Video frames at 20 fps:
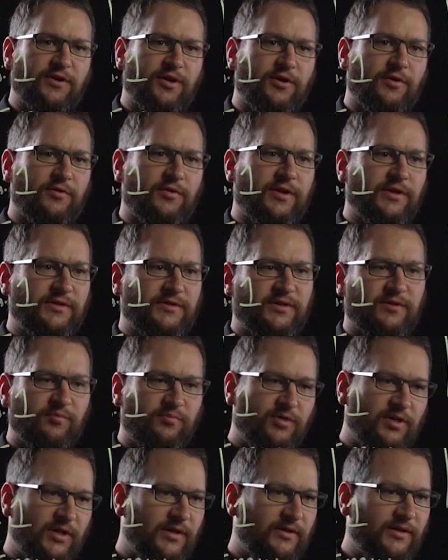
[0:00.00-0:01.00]
node is
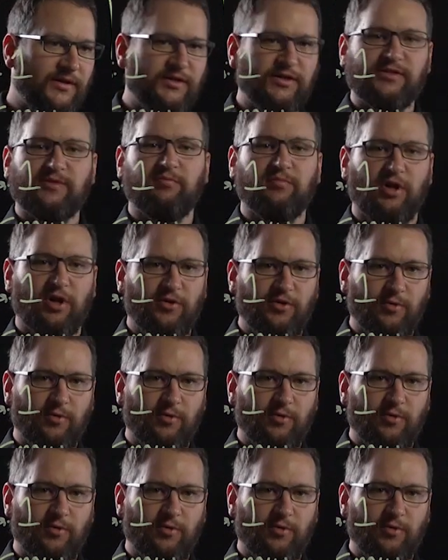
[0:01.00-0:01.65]
completely just blown